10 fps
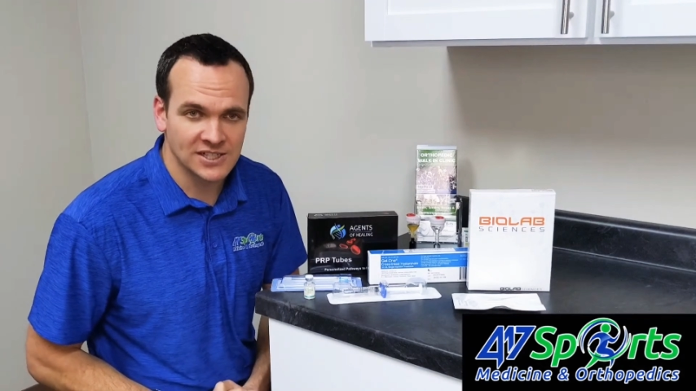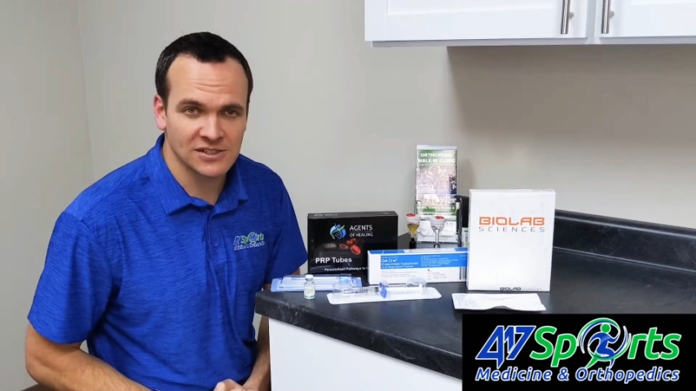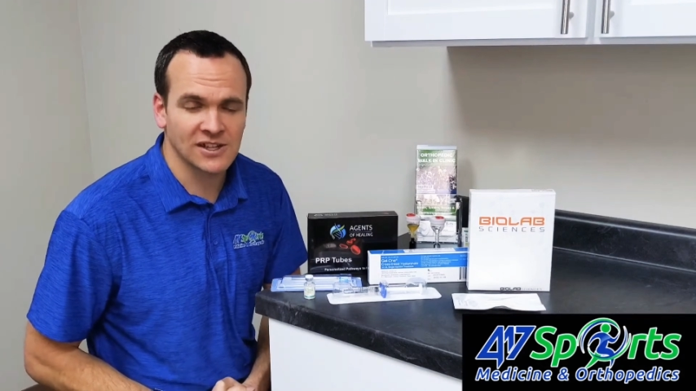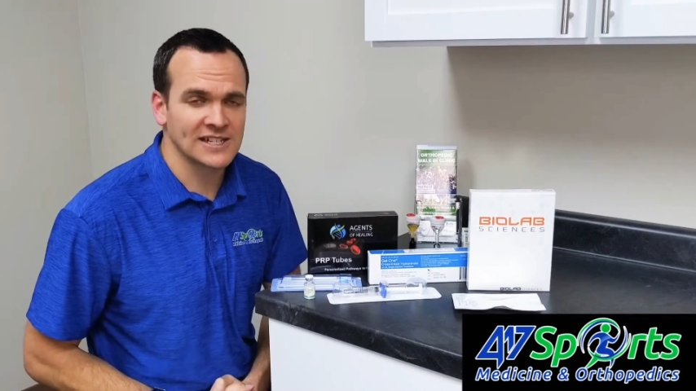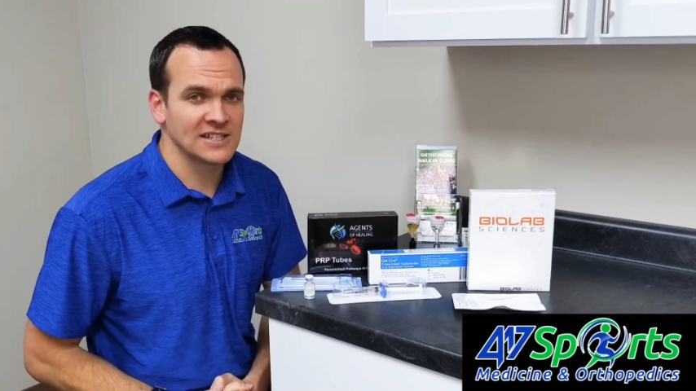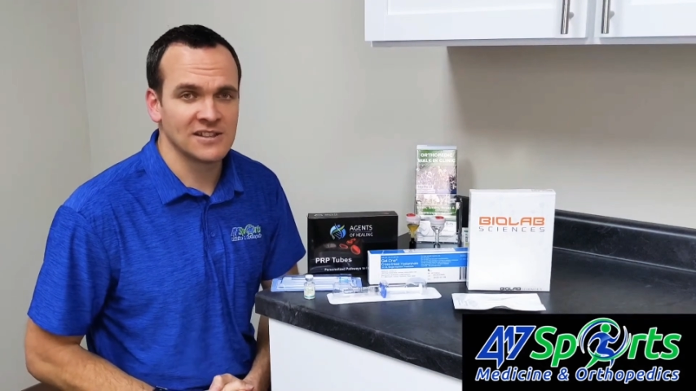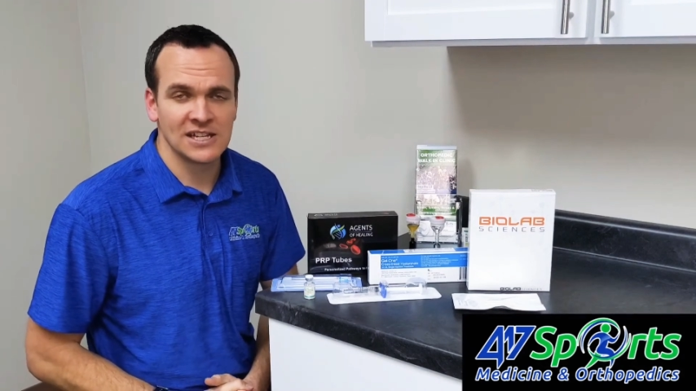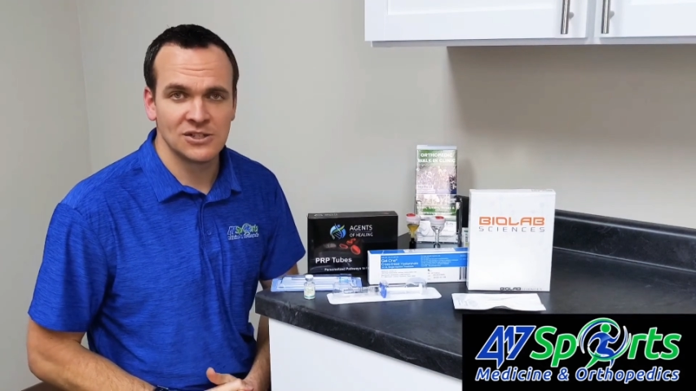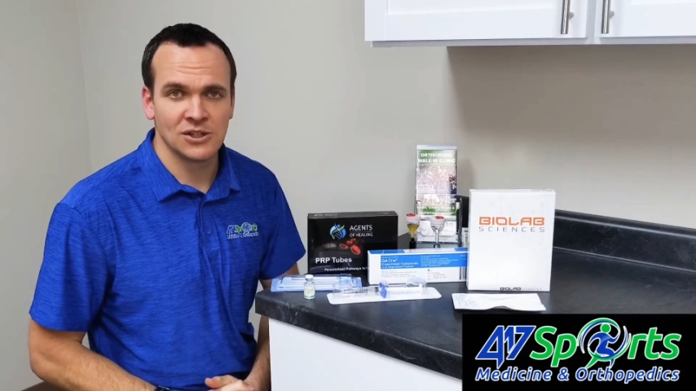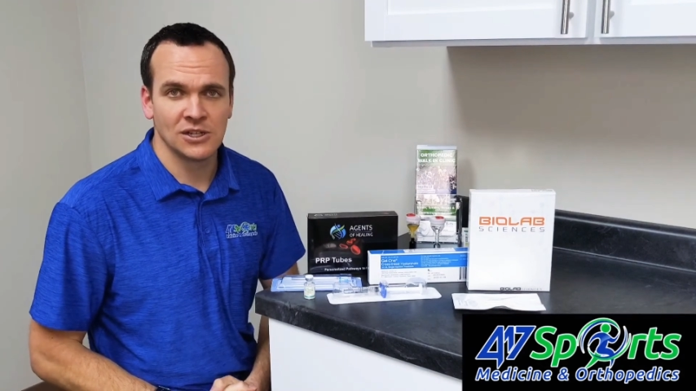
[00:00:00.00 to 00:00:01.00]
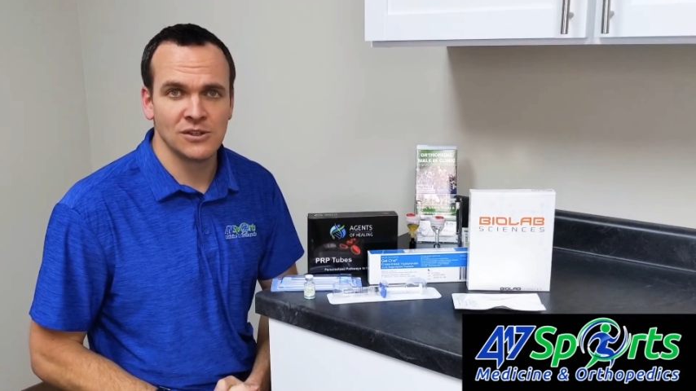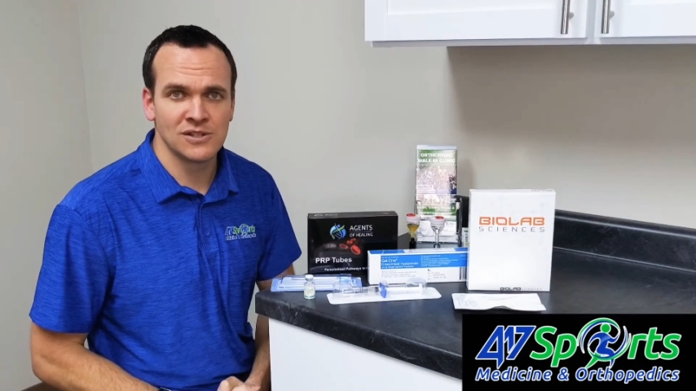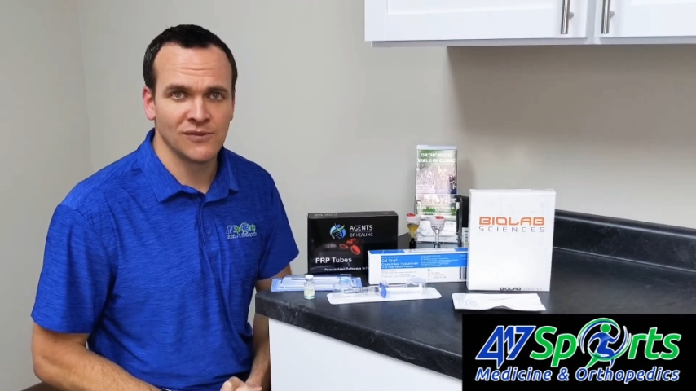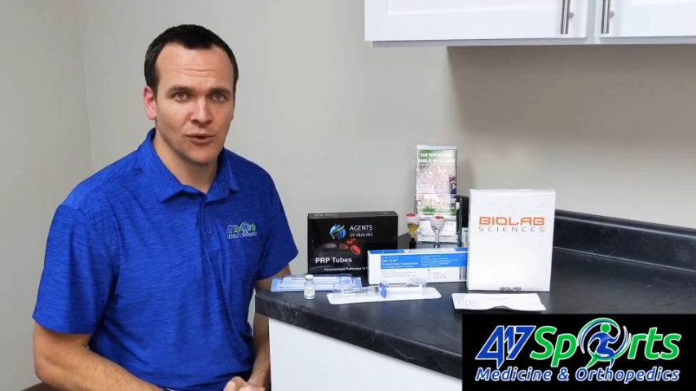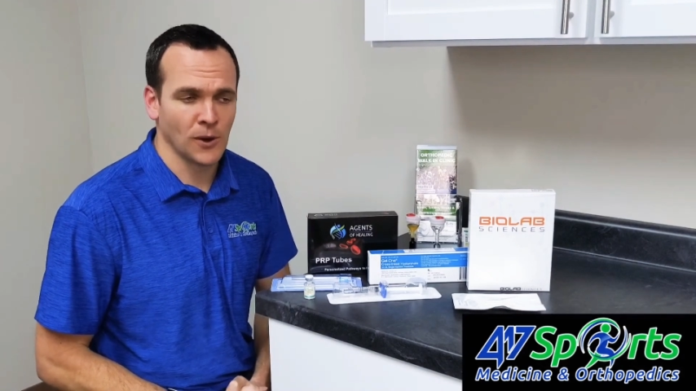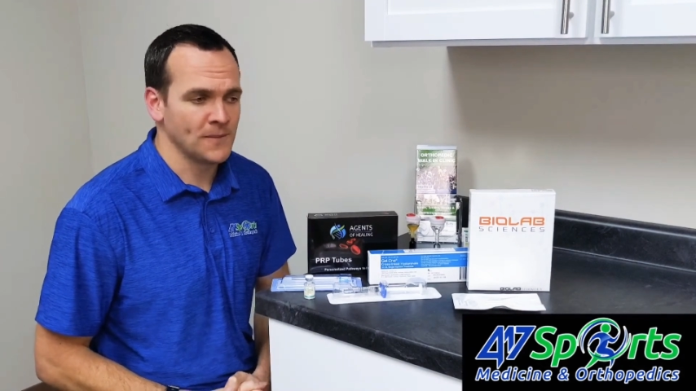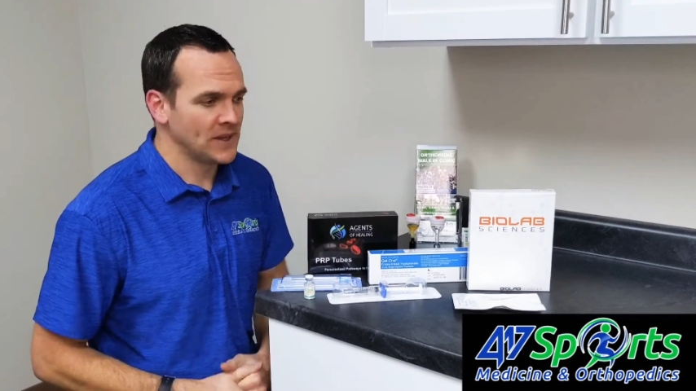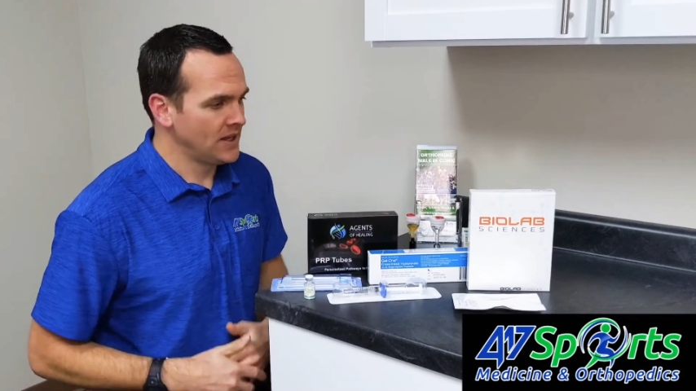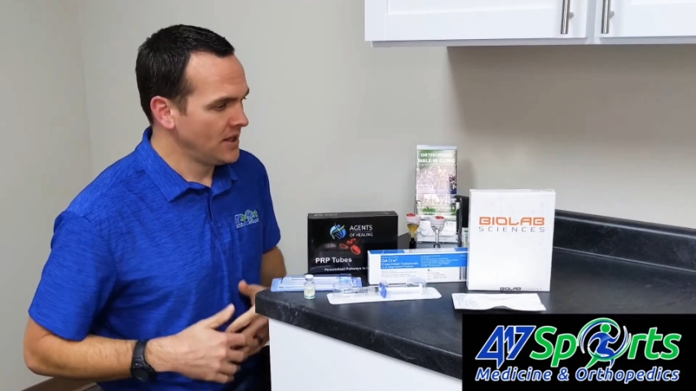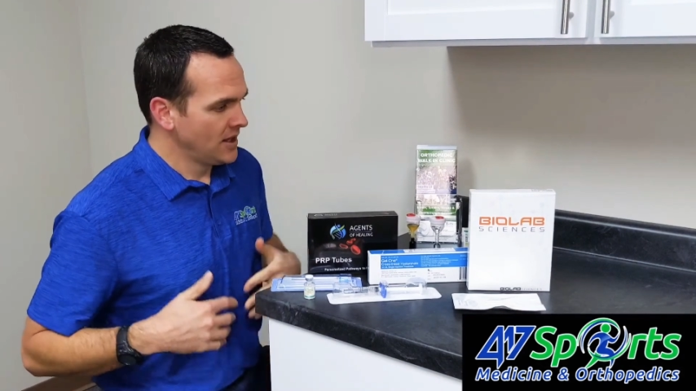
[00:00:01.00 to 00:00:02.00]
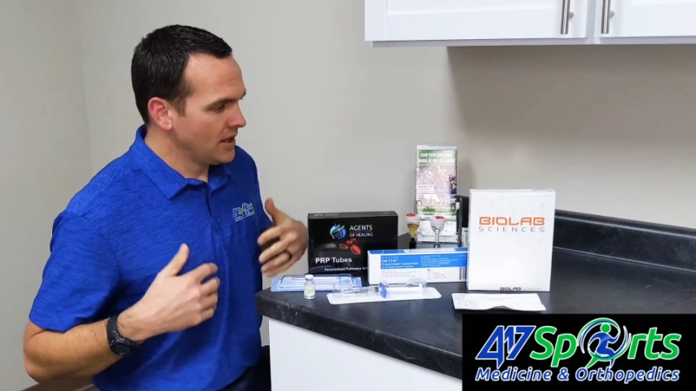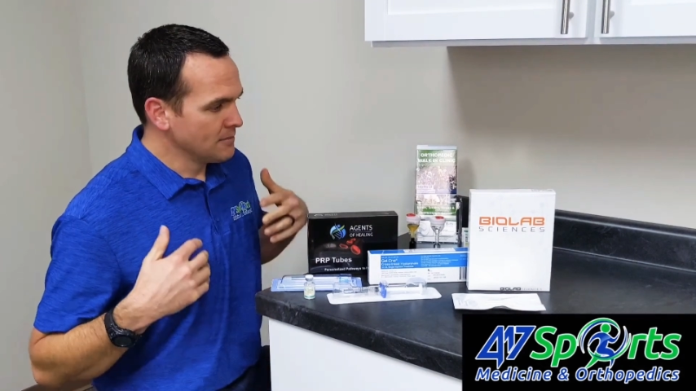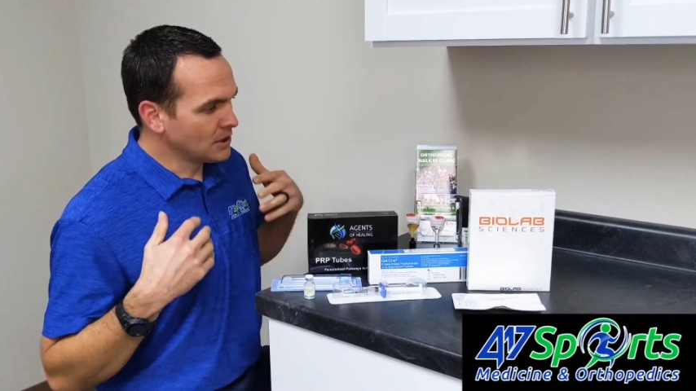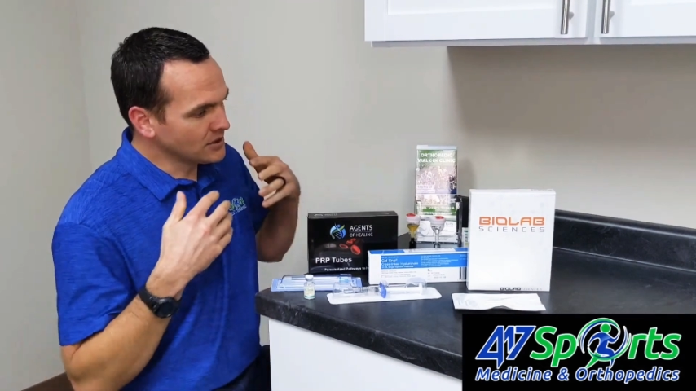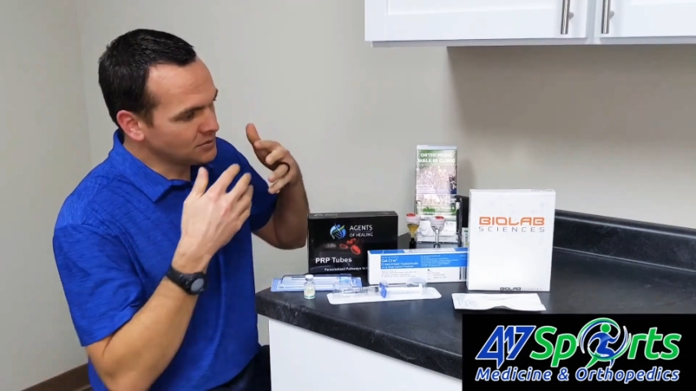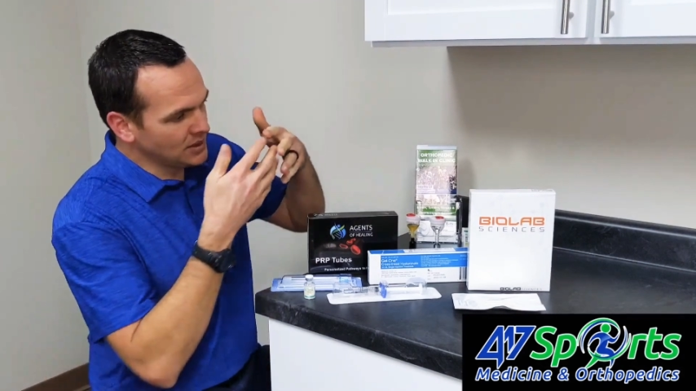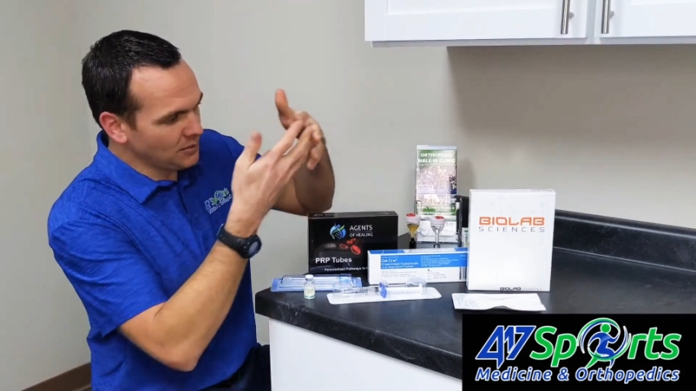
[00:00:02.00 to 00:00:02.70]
There's lots of things you can use it for. But ultimately,